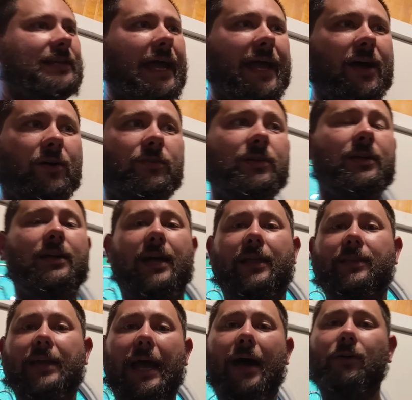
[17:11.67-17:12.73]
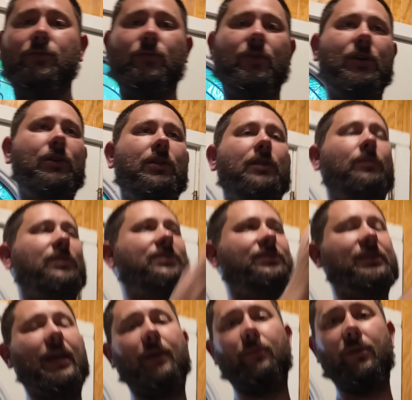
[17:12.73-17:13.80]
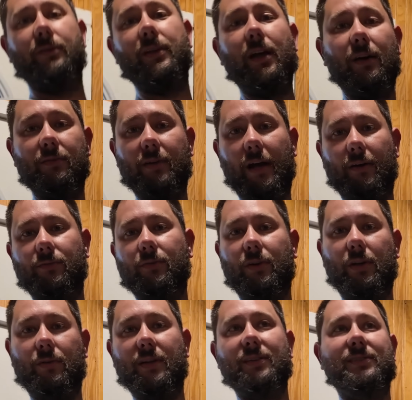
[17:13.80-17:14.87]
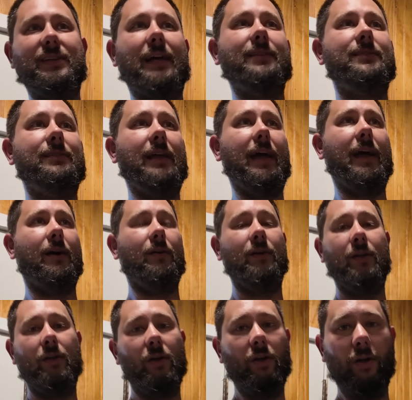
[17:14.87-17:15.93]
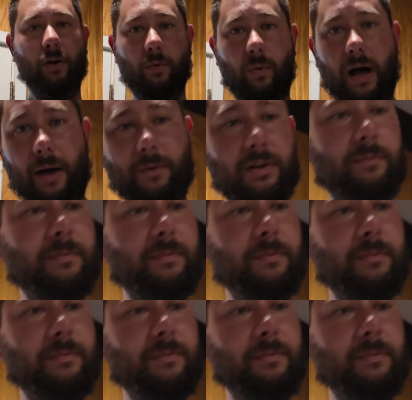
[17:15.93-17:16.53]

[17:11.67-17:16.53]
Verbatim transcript: down, and the outdoor unit would set where the other outdoor unit sets now. Why